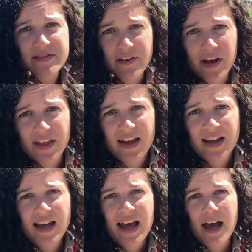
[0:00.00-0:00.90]
further
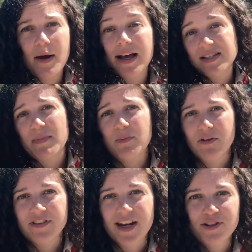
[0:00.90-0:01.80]
as a member
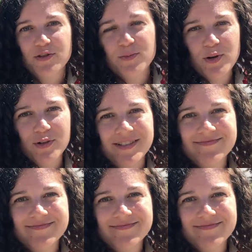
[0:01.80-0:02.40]
of the National Board.